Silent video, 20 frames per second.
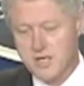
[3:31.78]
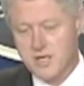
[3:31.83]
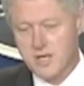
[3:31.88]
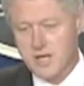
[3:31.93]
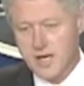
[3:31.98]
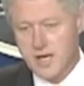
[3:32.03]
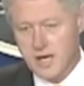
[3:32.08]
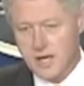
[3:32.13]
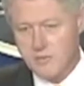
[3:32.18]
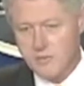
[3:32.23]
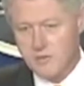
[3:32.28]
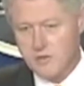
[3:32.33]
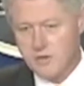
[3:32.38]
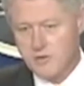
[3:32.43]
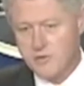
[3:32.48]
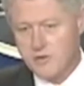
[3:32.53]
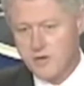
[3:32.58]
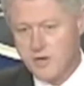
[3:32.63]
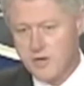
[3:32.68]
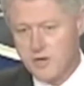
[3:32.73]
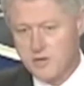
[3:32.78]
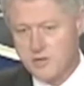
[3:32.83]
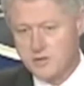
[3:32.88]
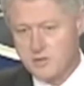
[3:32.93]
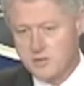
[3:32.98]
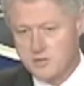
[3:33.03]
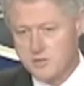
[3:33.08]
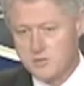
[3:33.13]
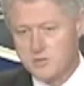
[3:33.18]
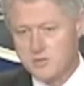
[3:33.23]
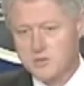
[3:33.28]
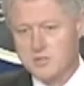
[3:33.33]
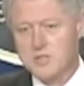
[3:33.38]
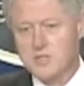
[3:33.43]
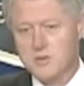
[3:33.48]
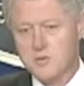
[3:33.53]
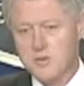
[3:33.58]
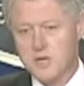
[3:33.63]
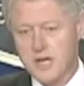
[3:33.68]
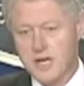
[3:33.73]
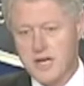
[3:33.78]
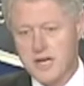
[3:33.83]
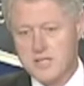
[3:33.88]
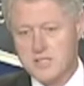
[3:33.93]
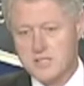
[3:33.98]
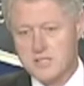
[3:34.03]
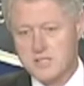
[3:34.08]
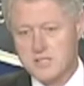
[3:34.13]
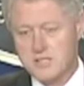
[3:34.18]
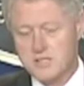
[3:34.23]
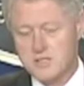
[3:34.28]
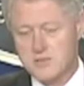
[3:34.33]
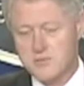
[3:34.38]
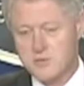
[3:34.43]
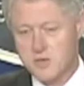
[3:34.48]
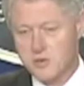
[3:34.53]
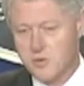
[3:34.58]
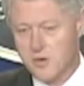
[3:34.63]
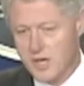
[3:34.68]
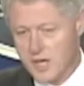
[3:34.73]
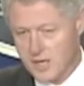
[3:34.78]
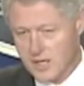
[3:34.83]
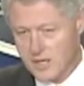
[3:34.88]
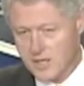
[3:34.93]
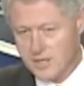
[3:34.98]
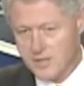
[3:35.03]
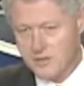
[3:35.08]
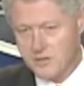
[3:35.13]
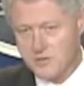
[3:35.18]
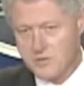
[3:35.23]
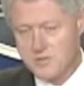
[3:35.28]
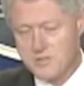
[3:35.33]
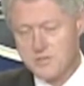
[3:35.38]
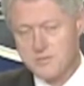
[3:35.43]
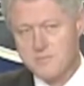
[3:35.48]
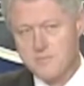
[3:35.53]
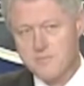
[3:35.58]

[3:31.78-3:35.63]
handbook for all the schools that we asked to be widely used.